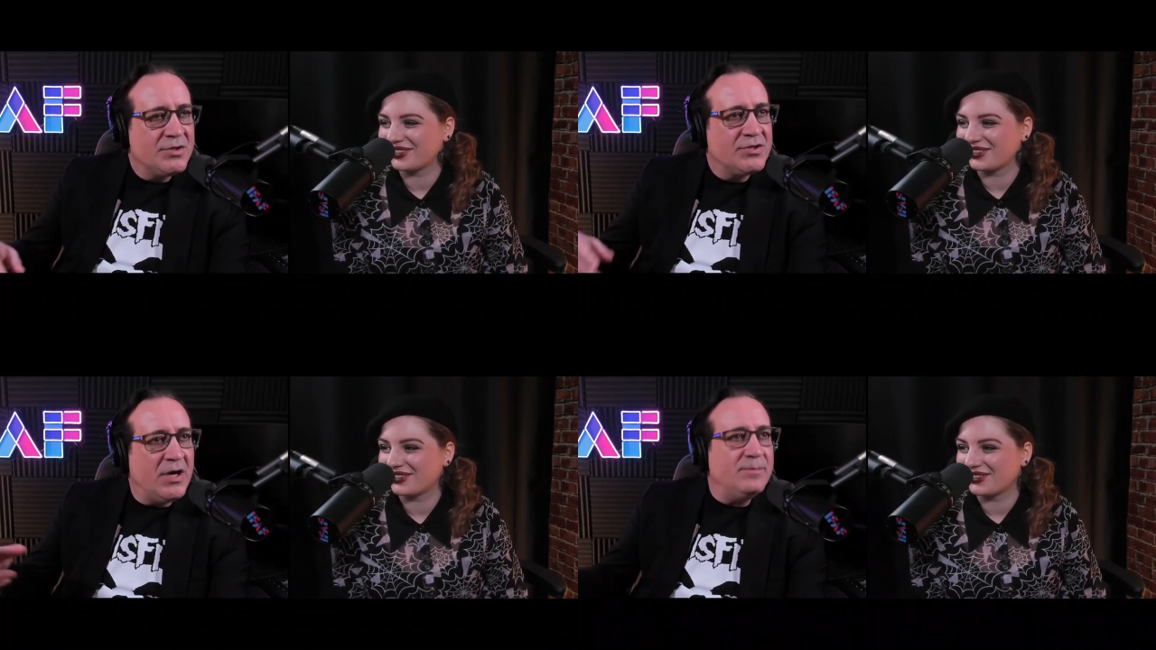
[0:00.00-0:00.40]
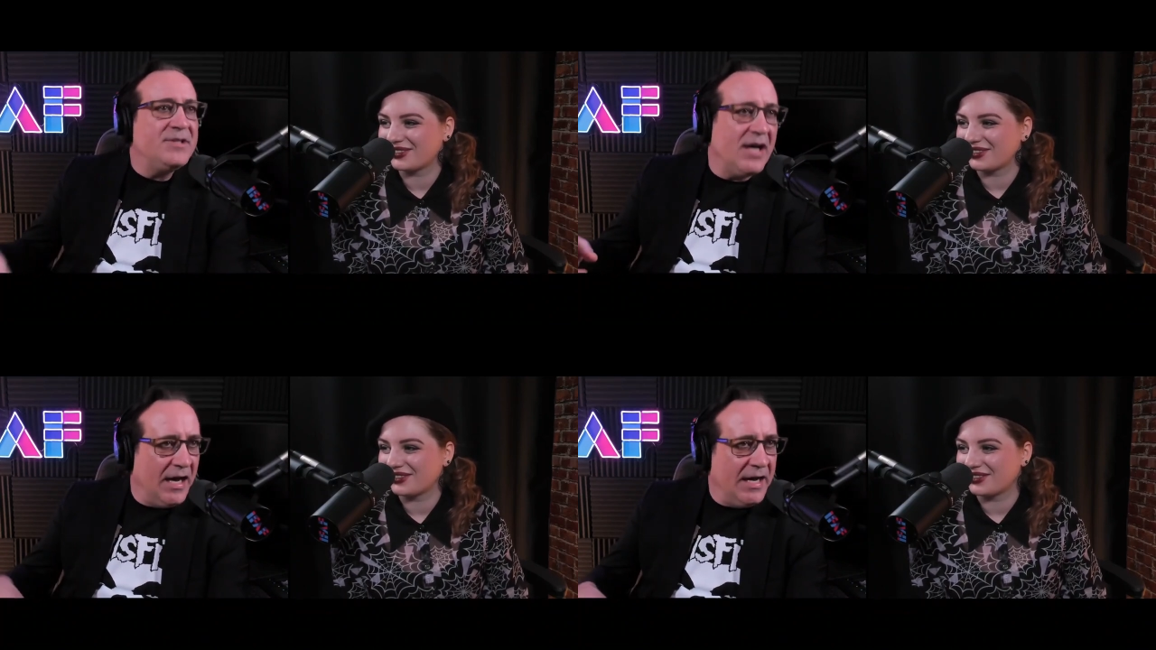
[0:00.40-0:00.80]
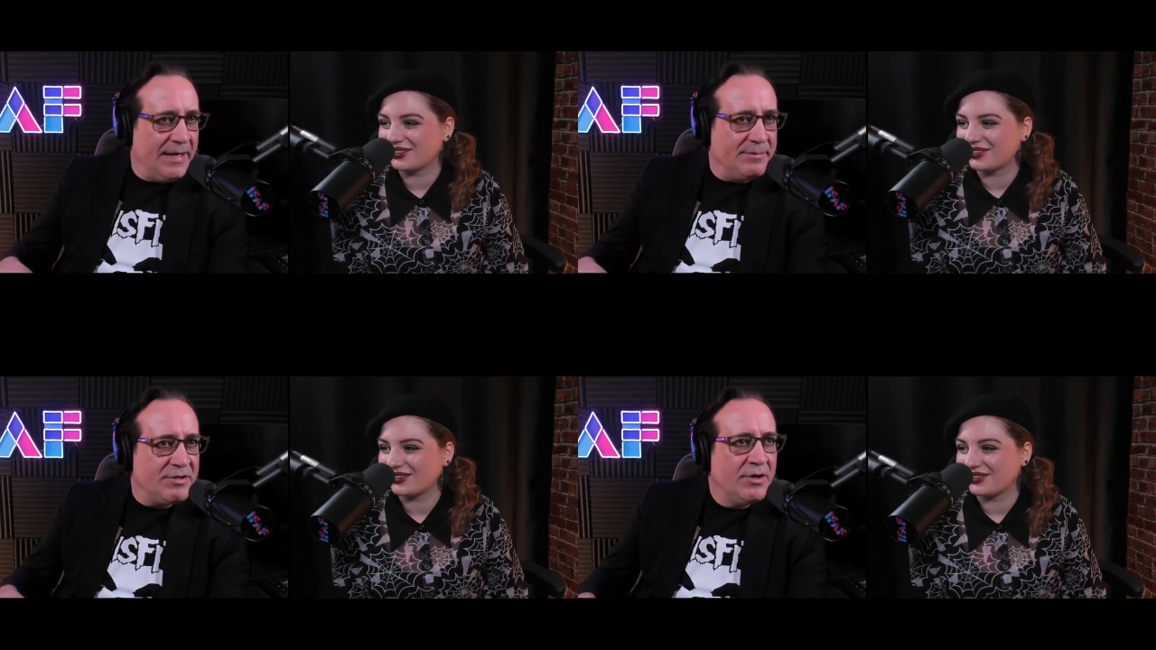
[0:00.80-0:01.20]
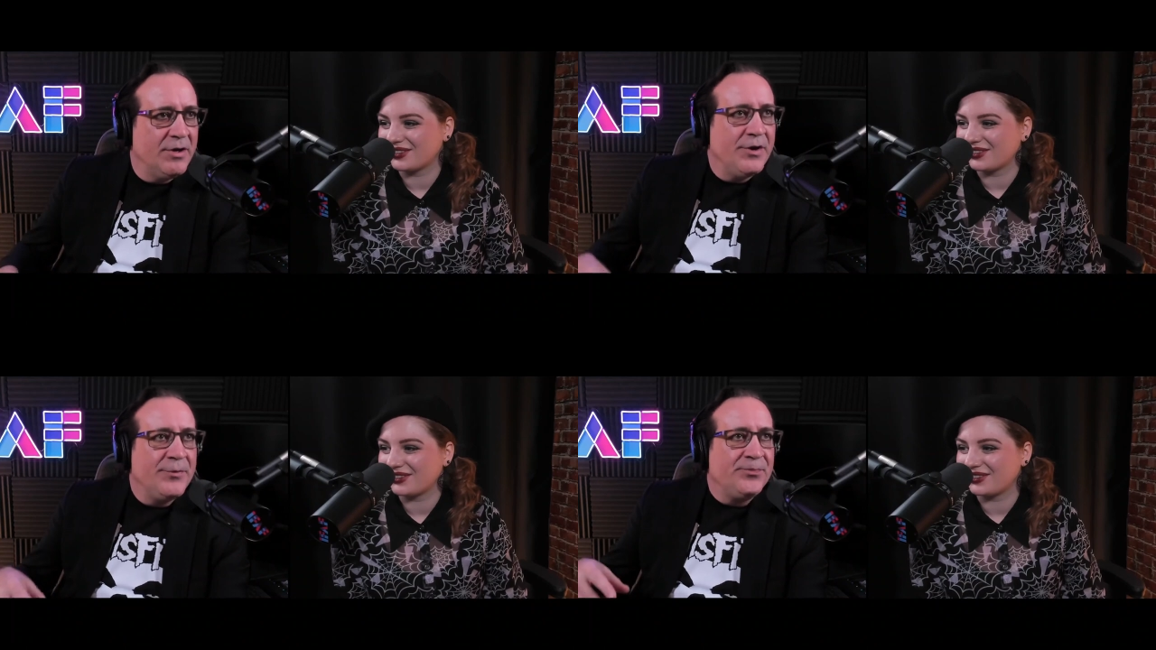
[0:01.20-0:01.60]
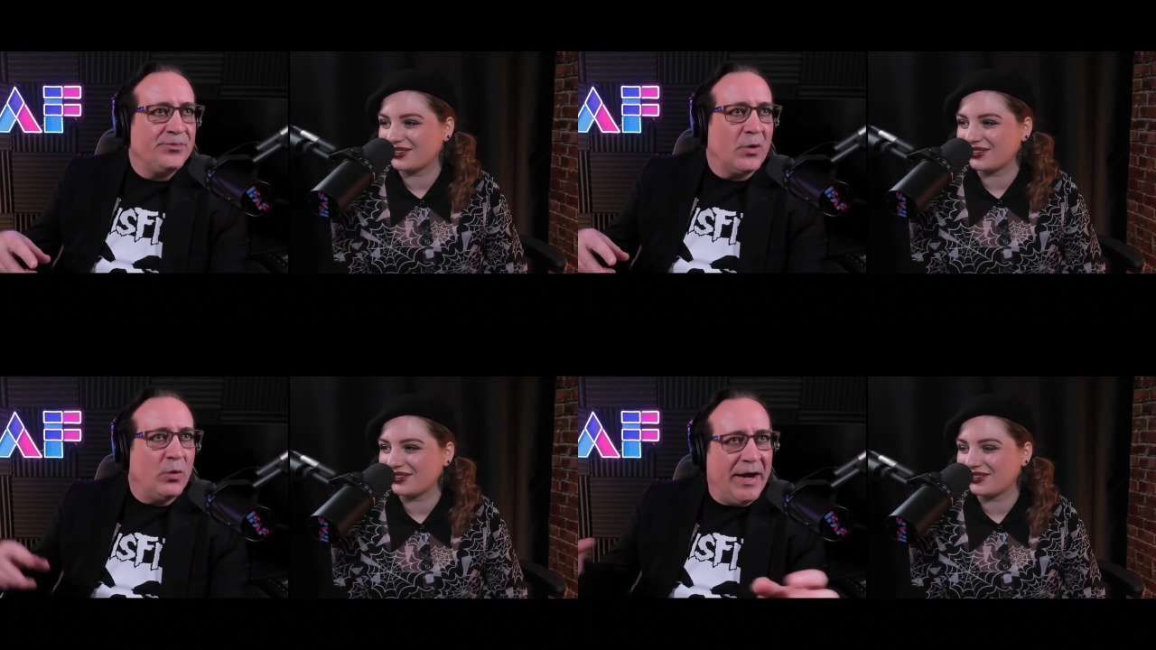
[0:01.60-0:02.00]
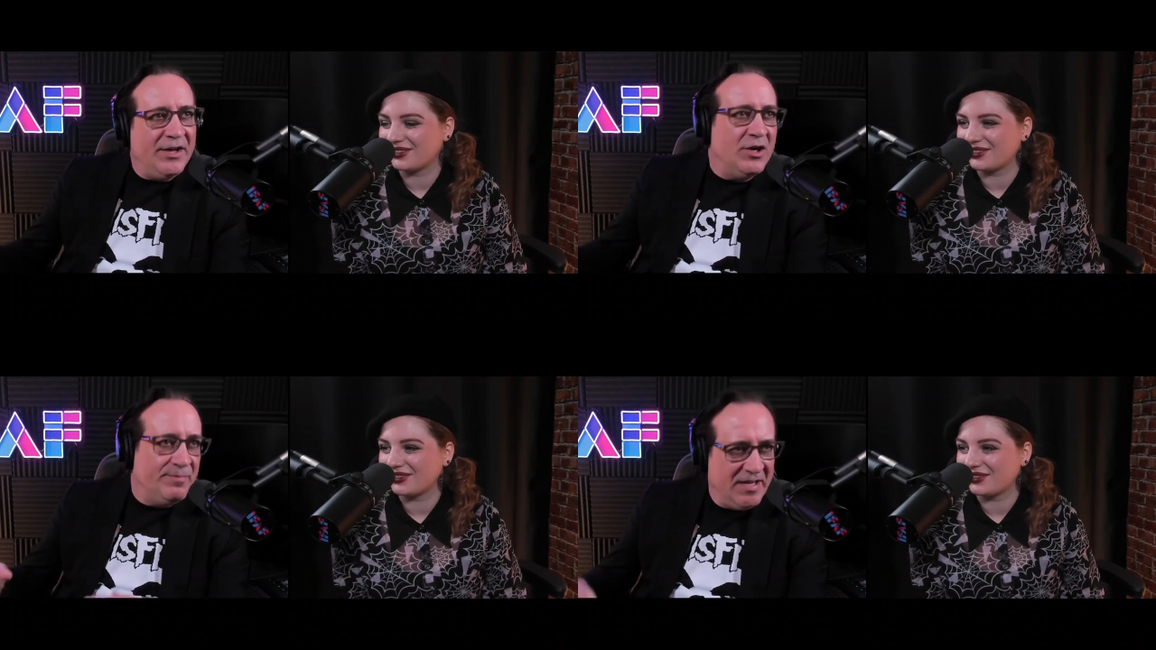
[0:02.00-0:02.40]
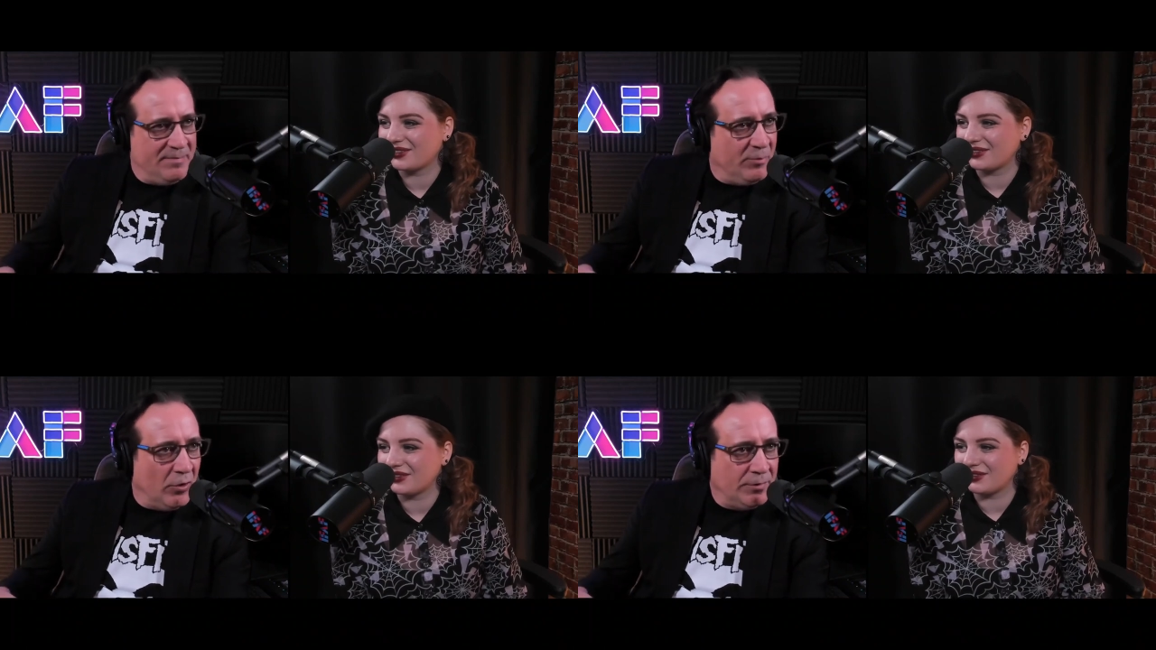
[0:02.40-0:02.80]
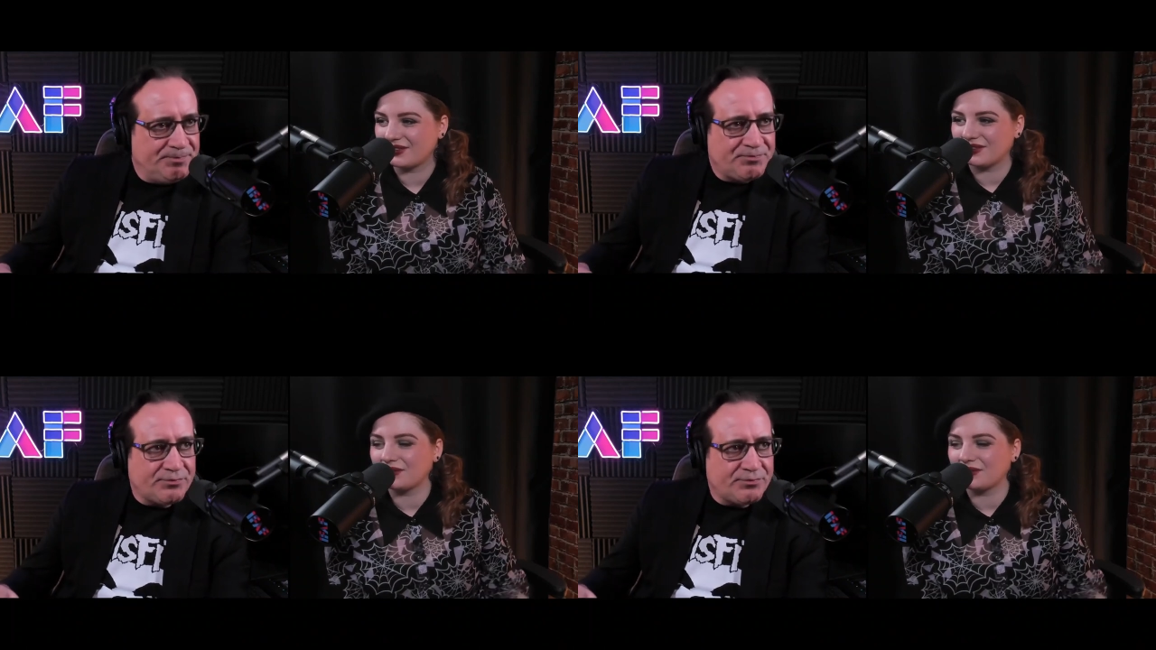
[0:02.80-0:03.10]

Speaker 1: sometimes radio people